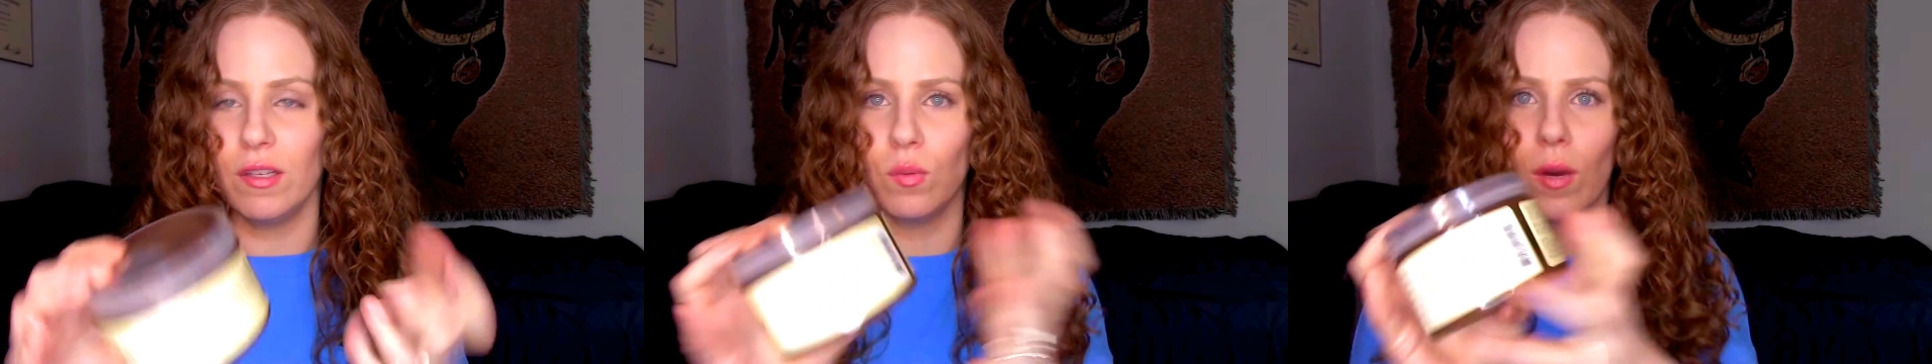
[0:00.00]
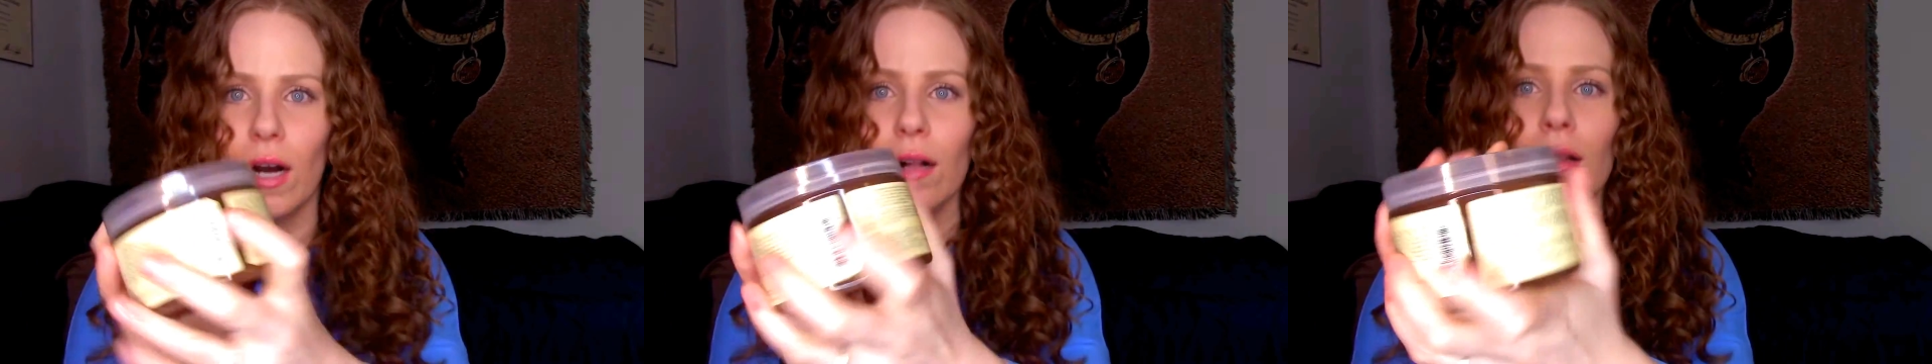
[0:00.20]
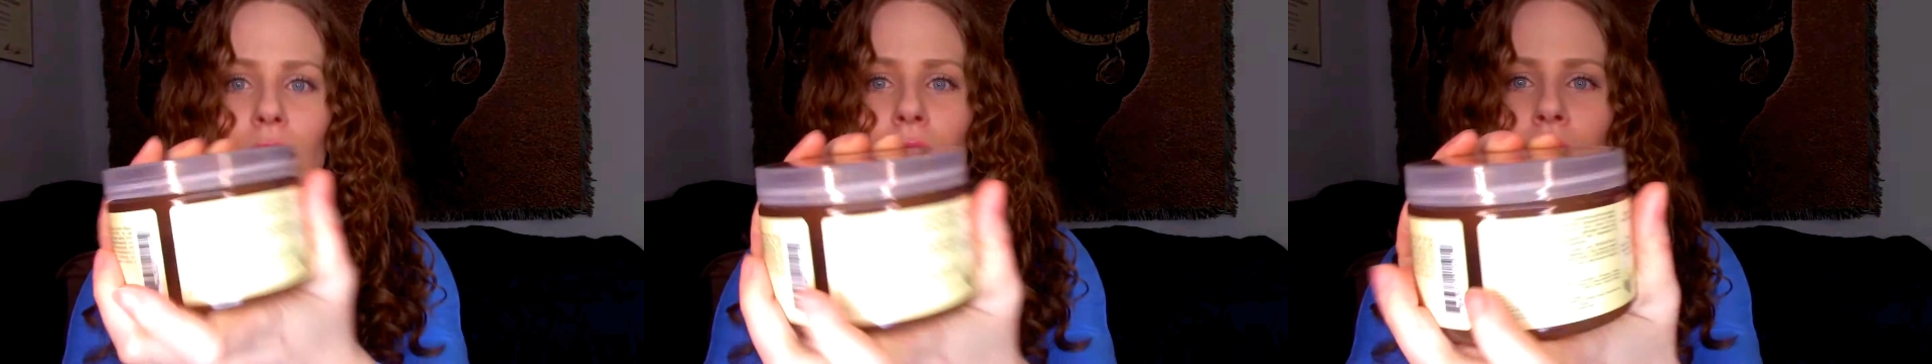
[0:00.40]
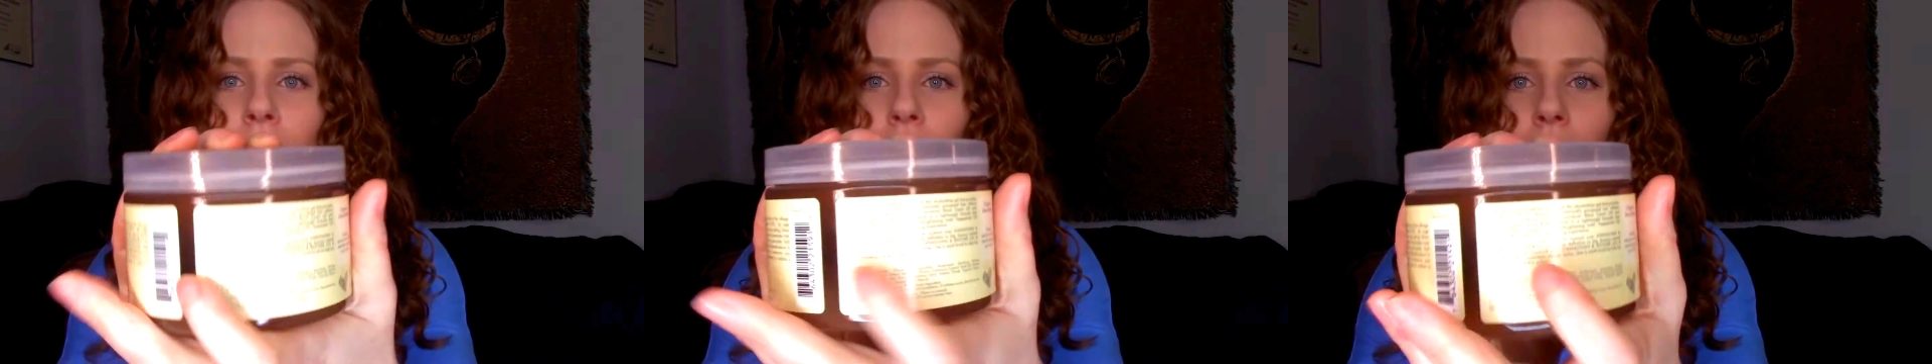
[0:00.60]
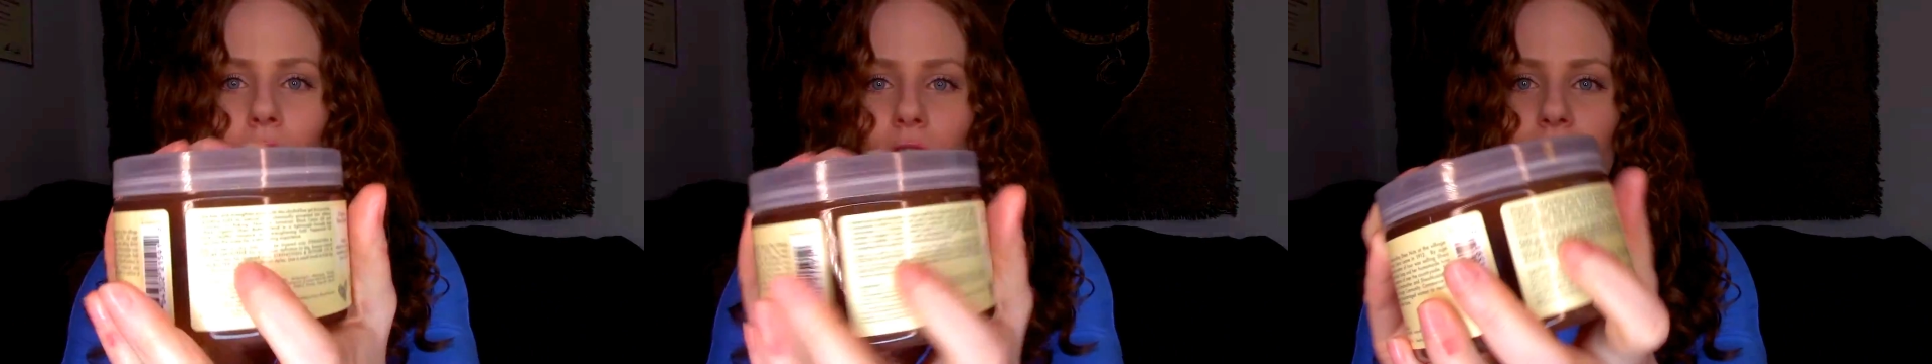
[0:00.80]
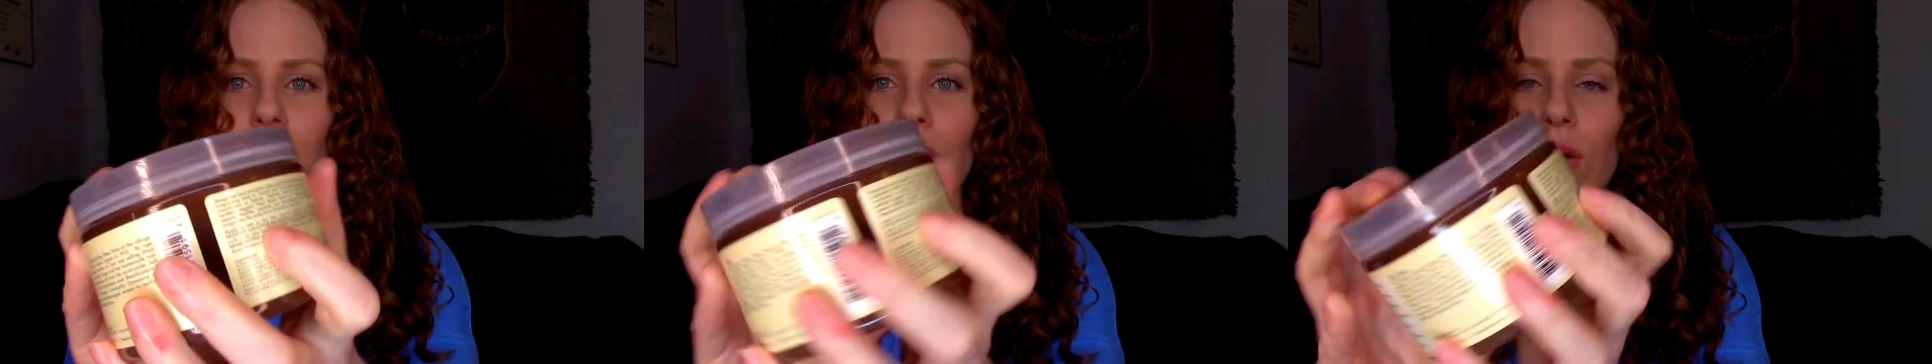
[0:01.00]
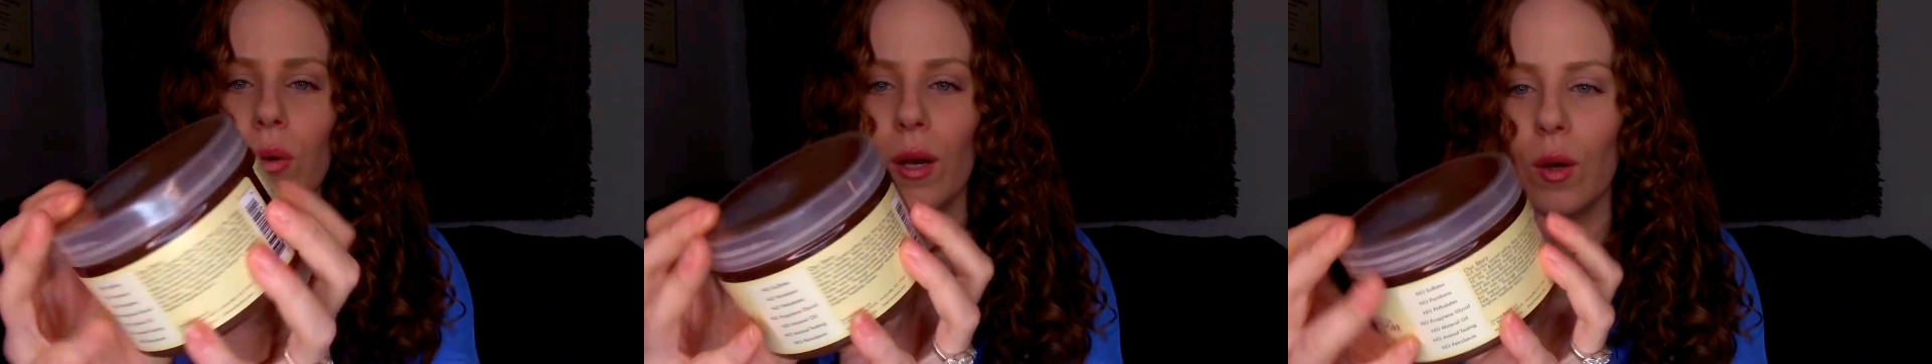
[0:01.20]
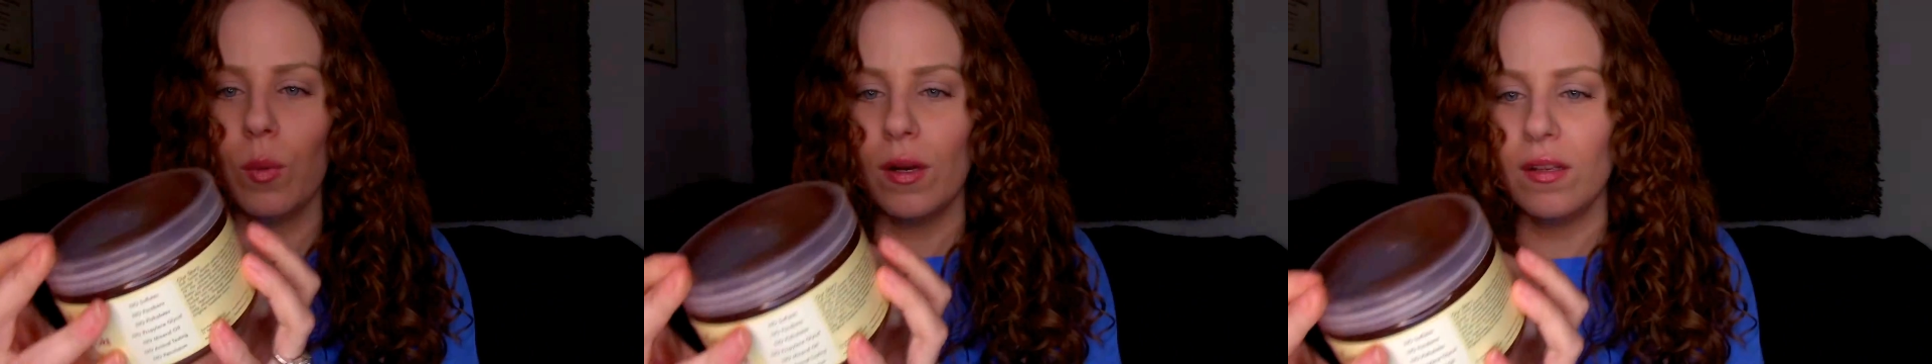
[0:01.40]
well. I'll read you
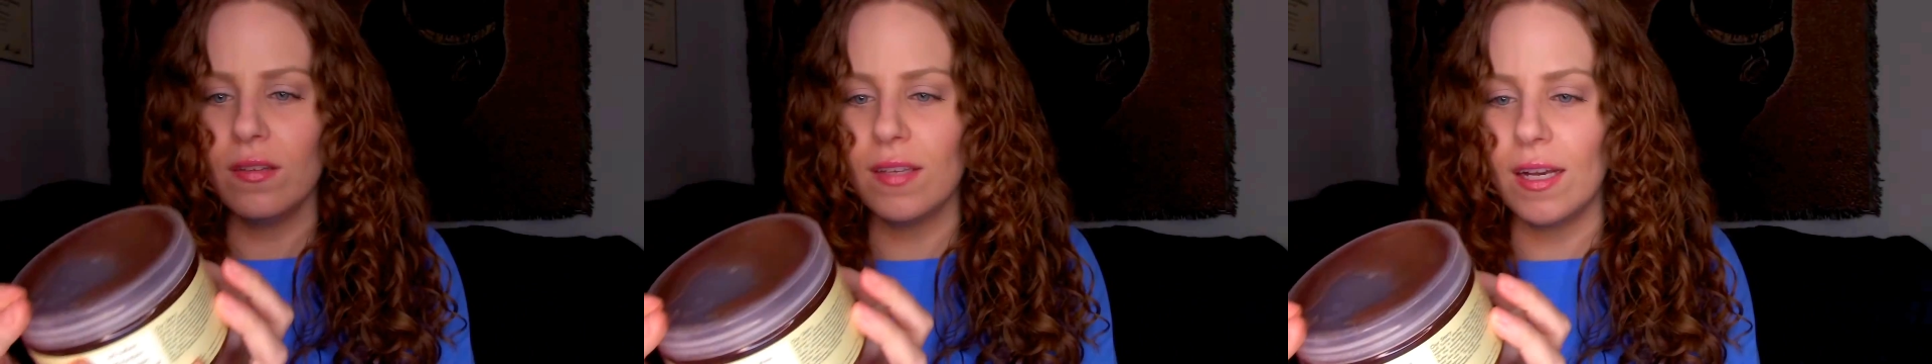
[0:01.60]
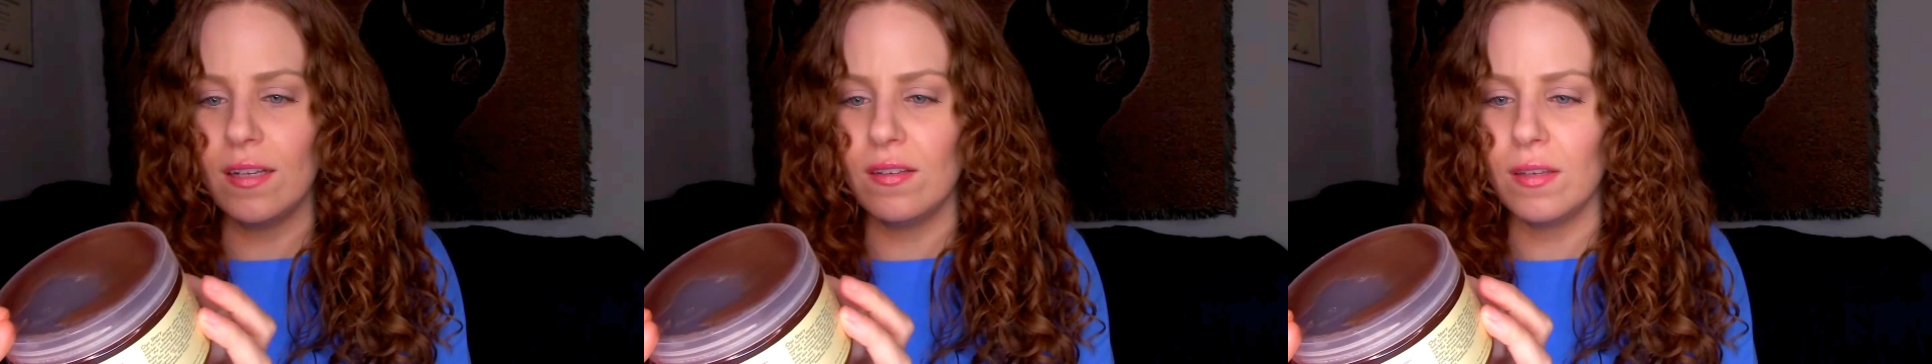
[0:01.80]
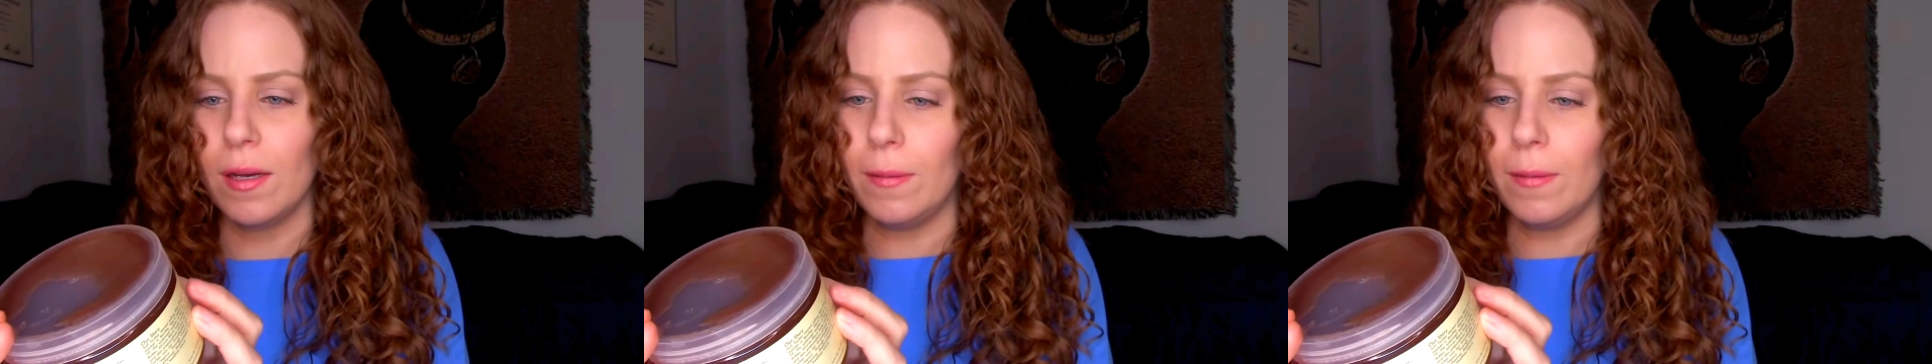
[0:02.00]
quick what it says.